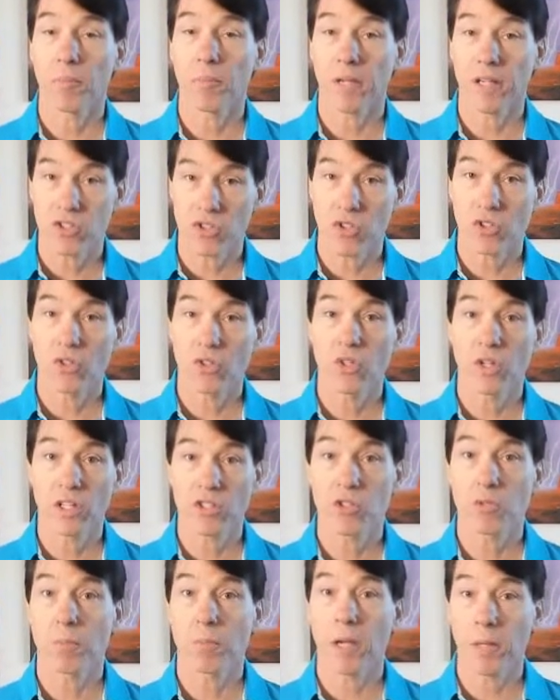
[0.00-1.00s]
make sure you
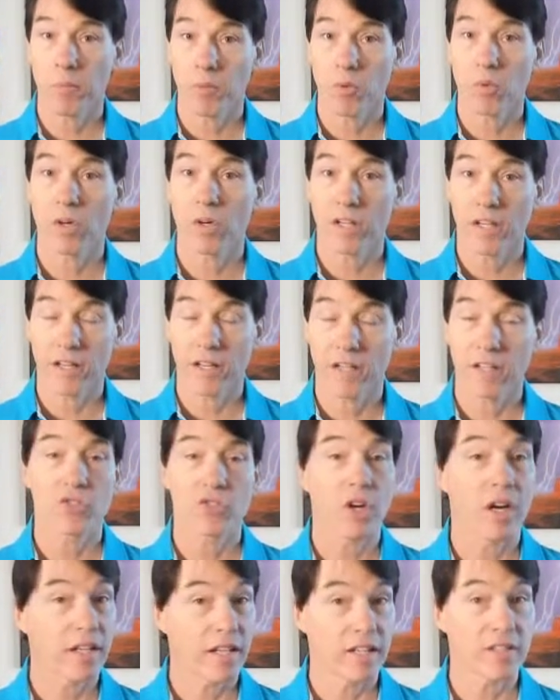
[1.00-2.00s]
get your paperwork in and
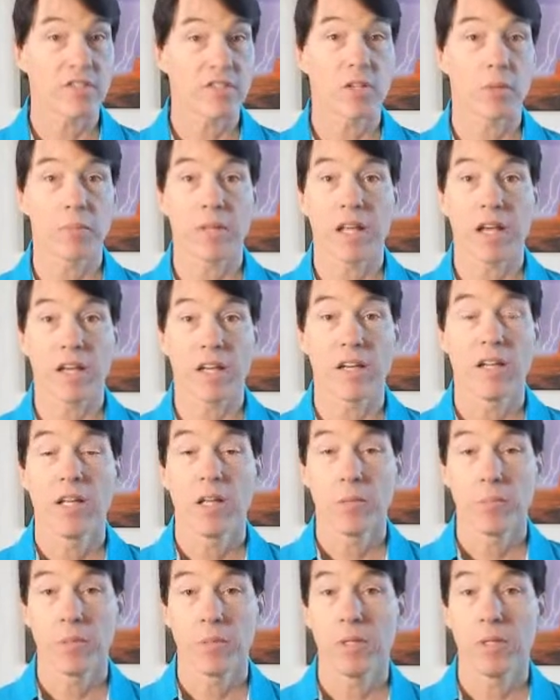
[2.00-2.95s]
try to get some of that